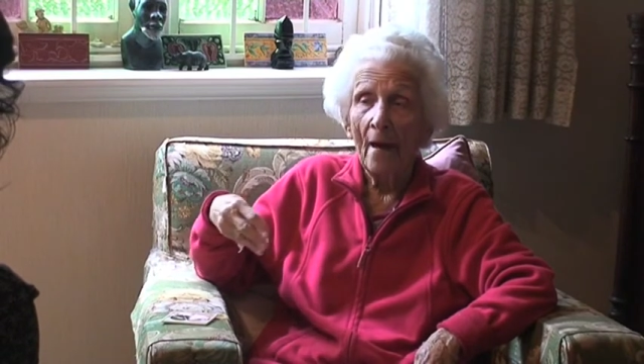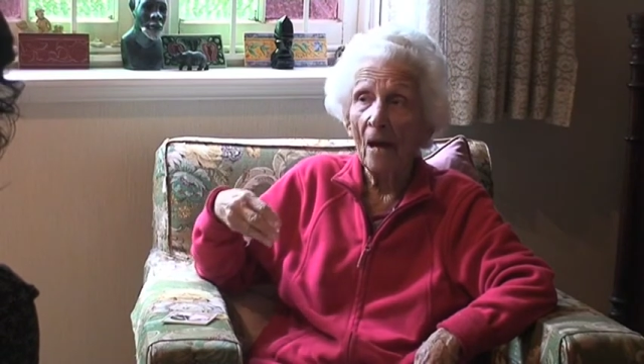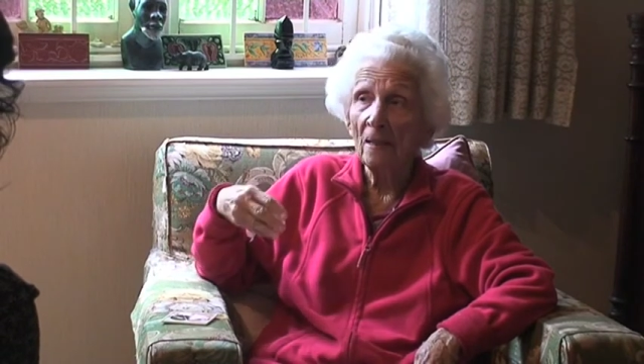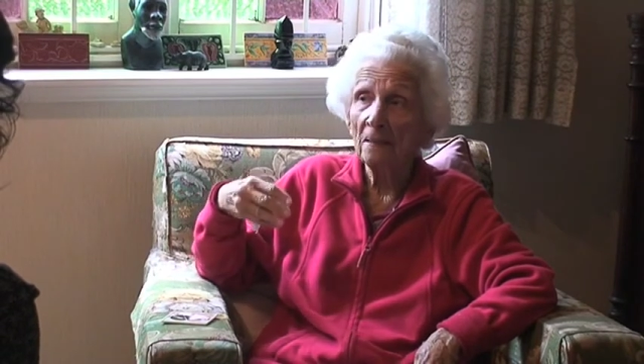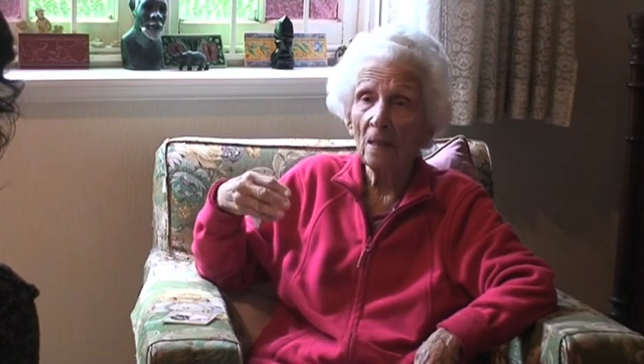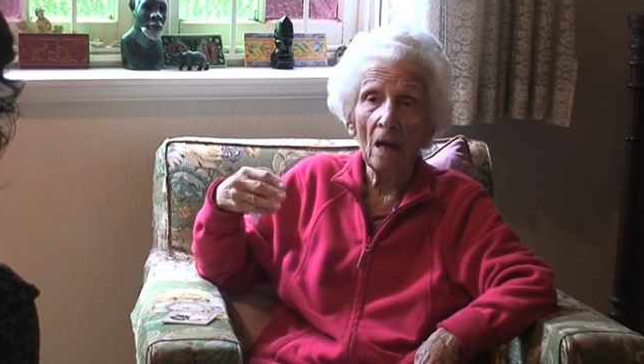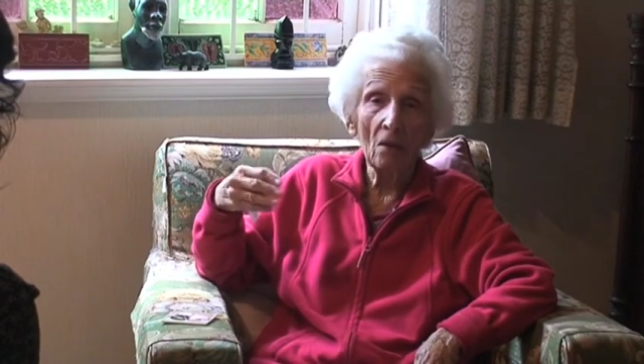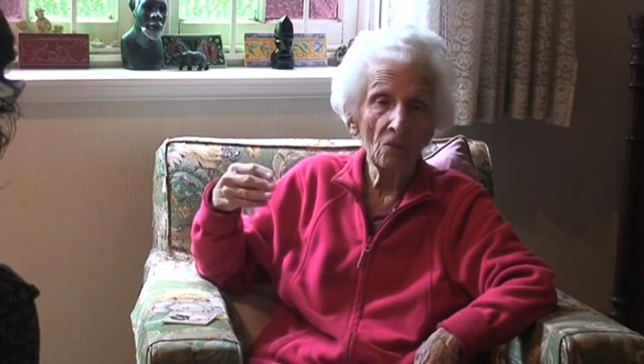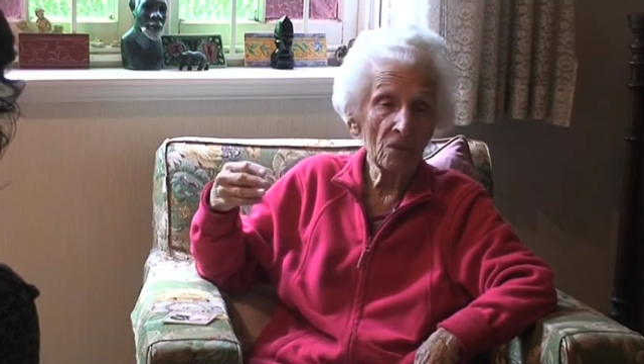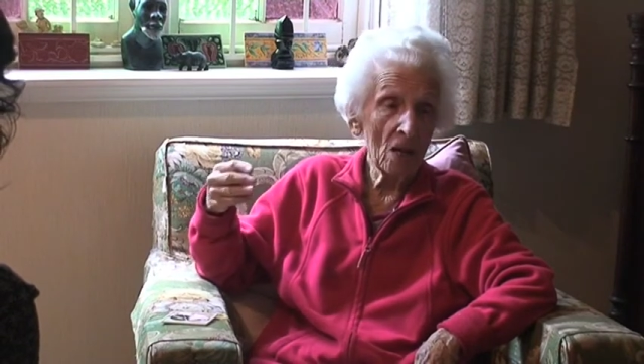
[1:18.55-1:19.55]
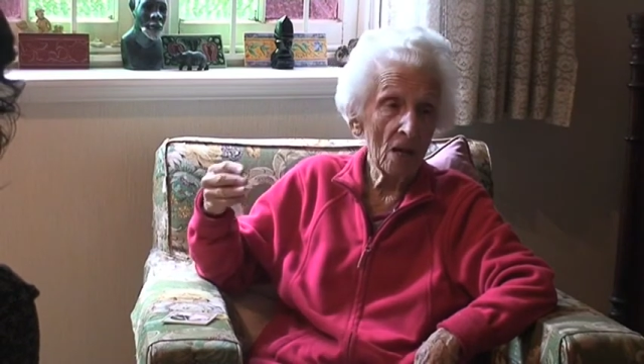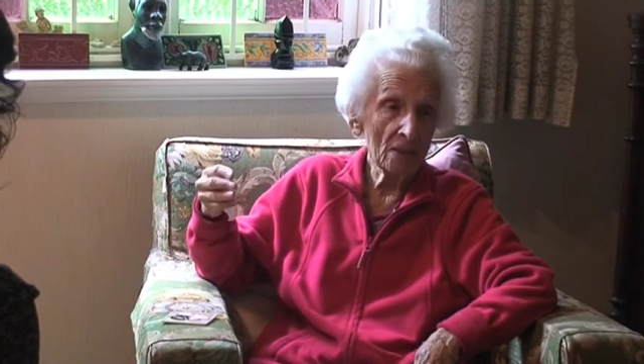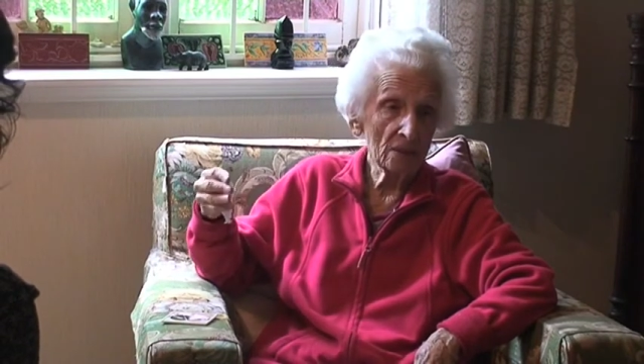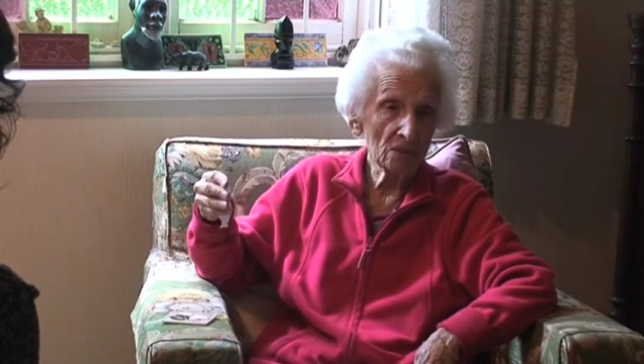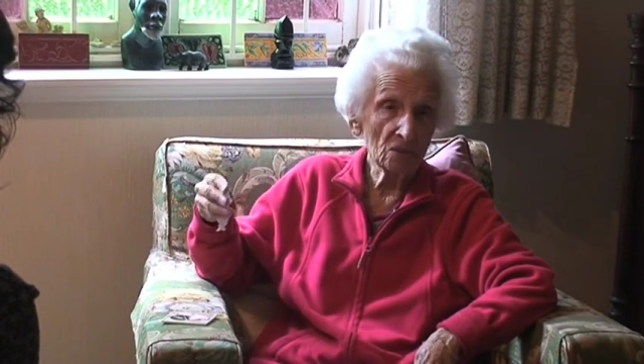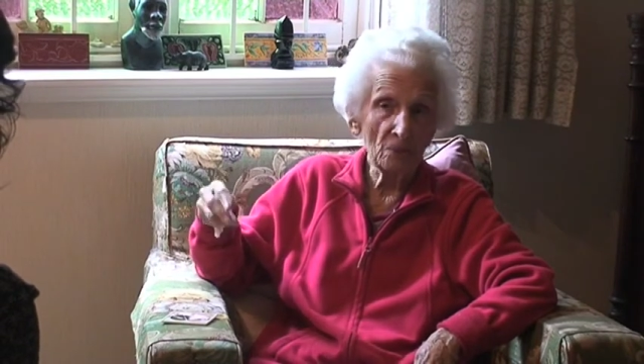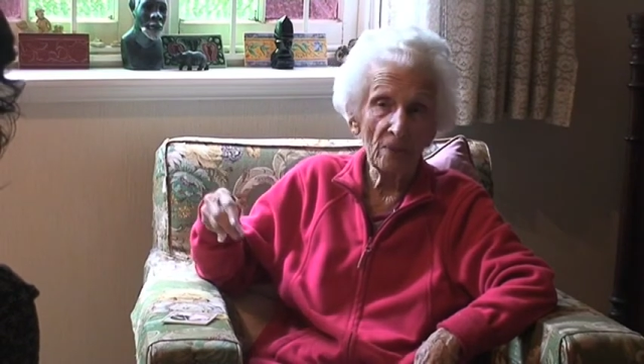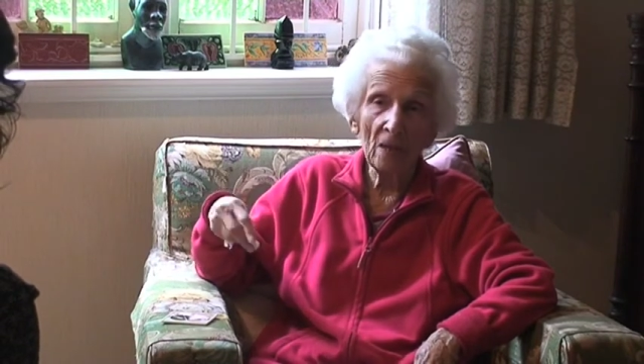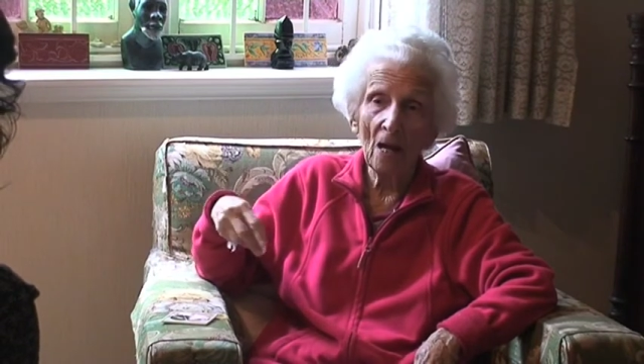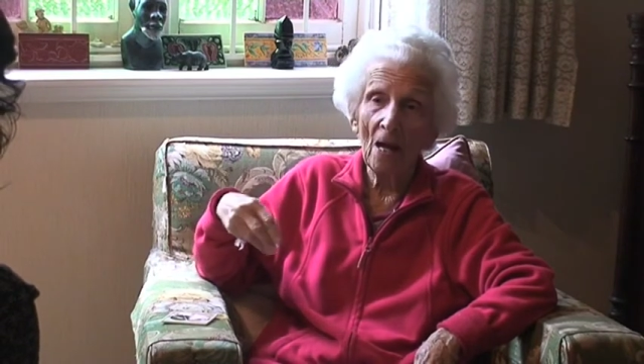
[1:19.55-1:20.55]
And I would like to
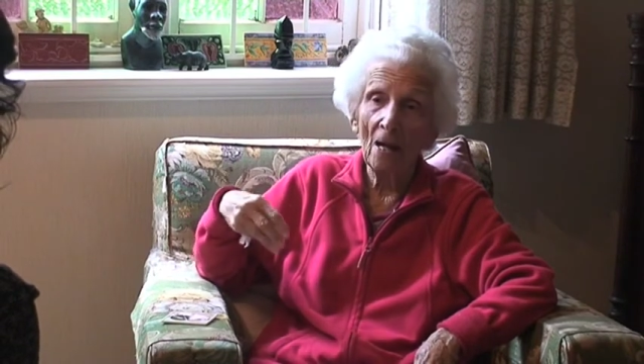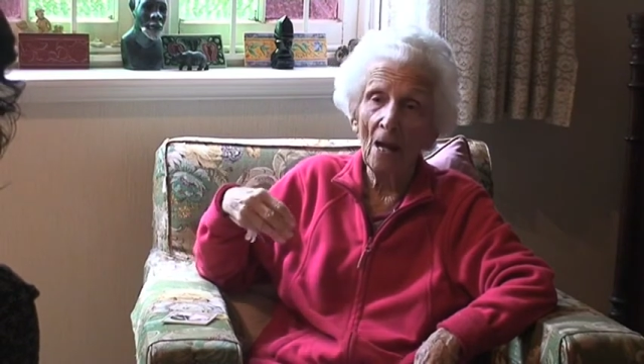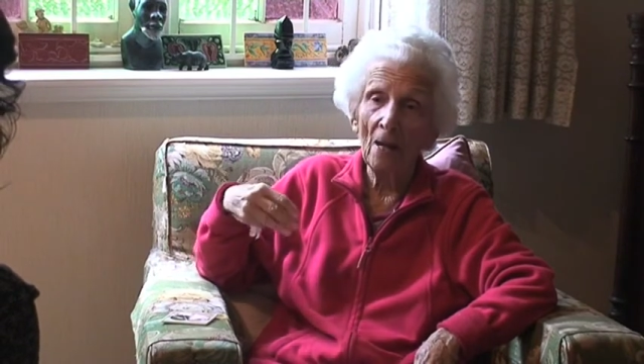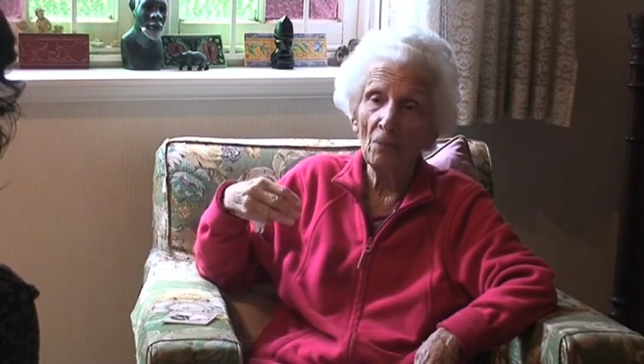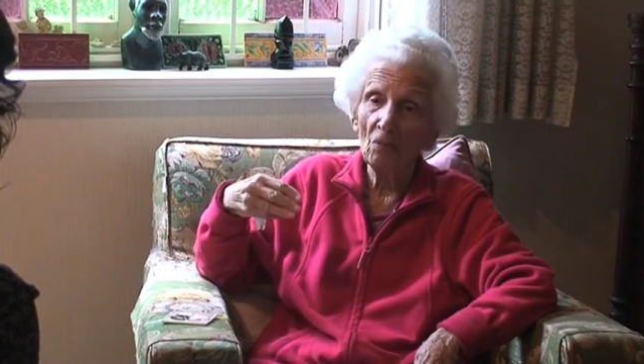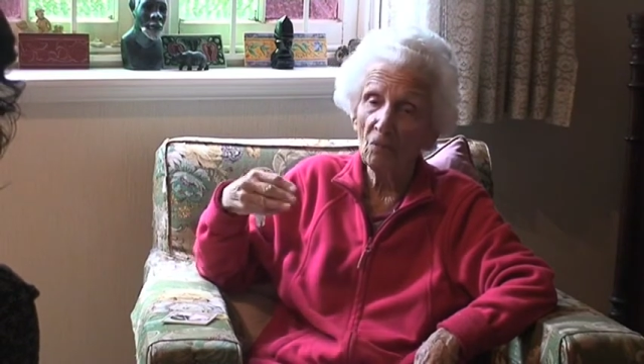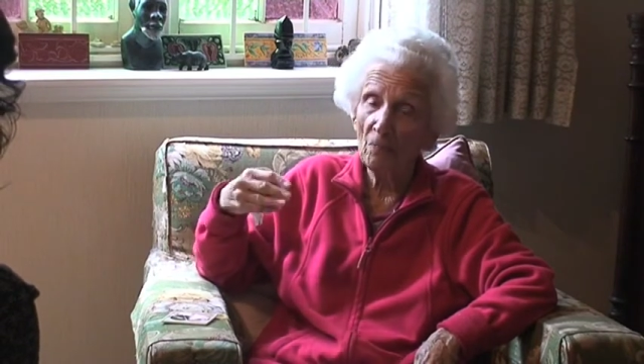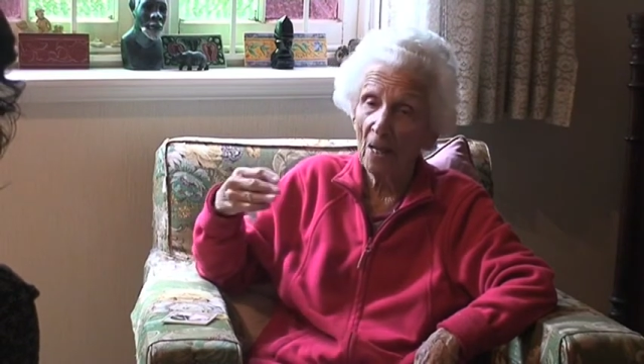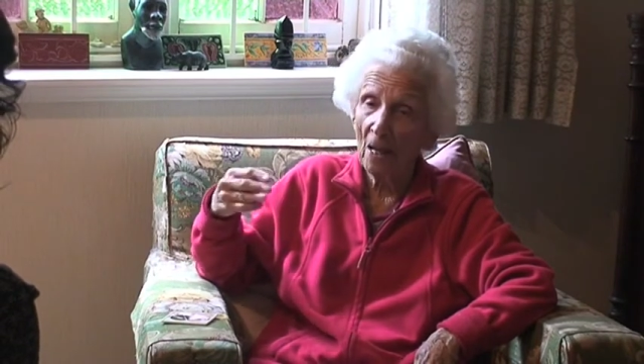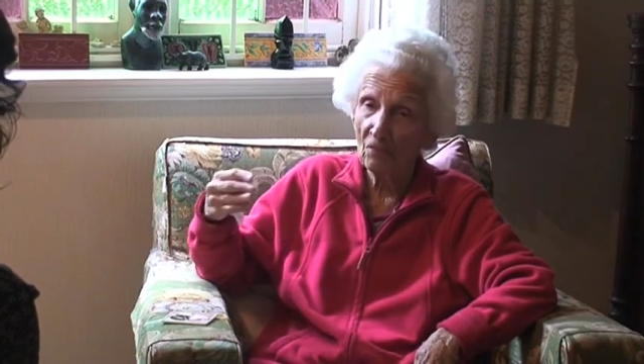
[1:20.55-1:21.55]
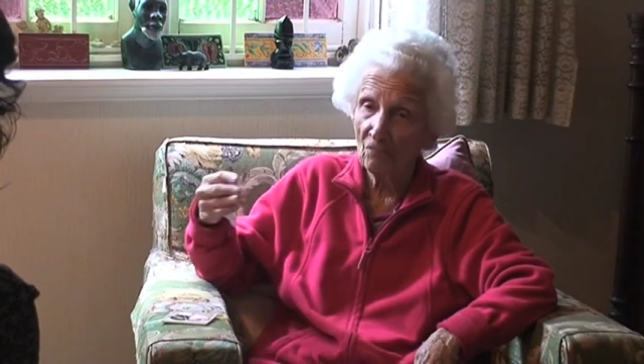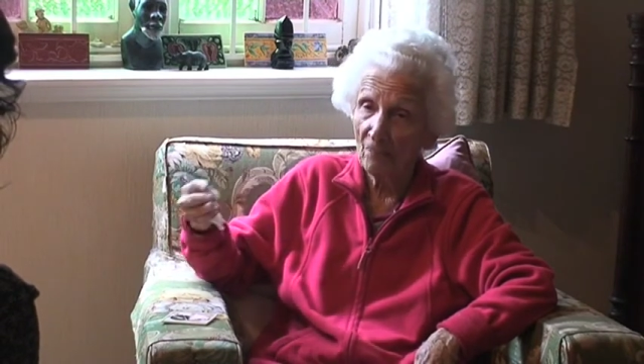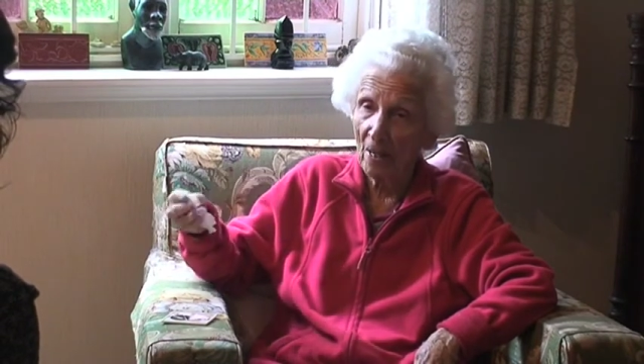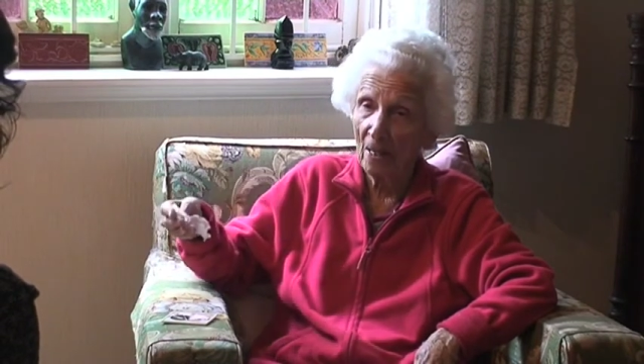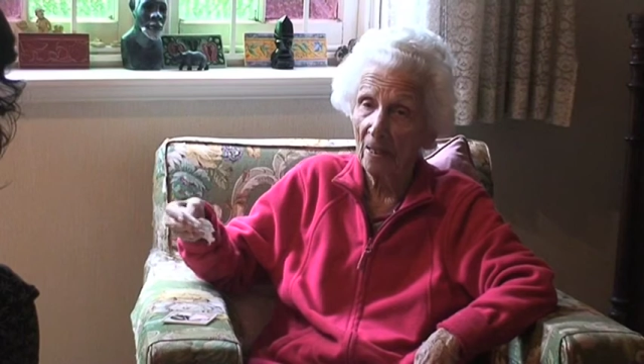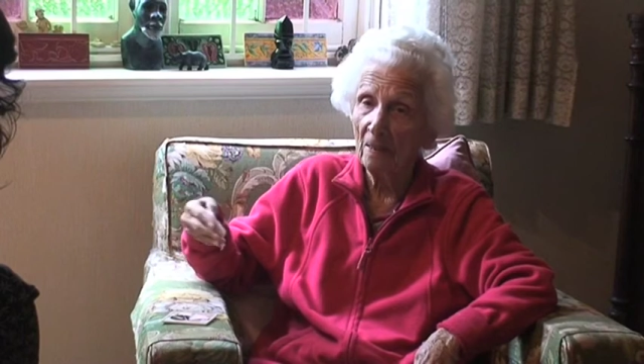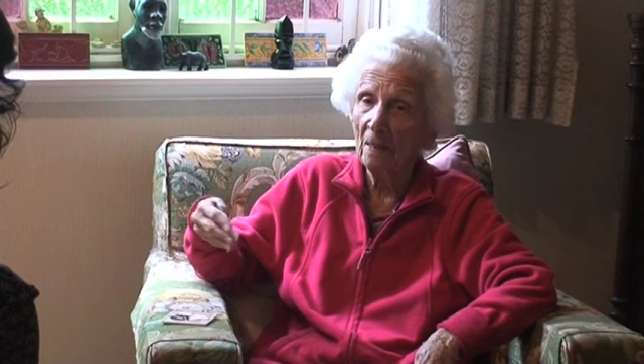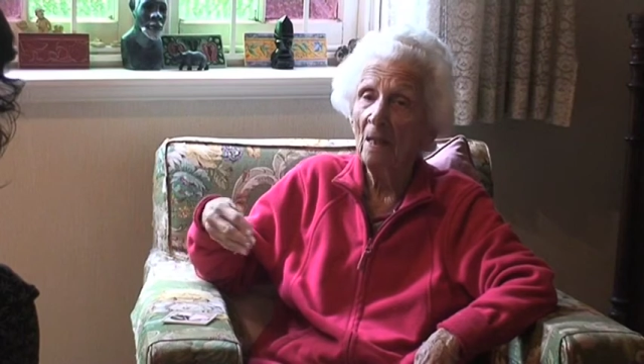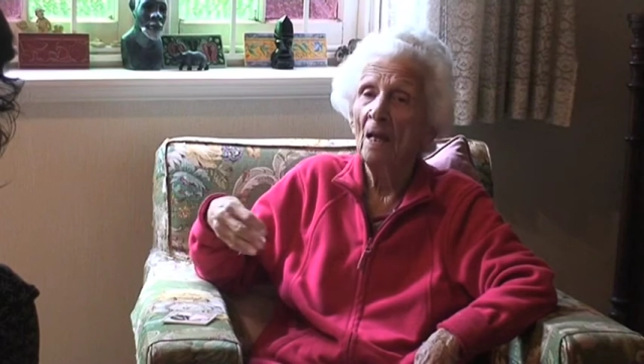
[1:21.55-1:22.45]
be able to be out of pain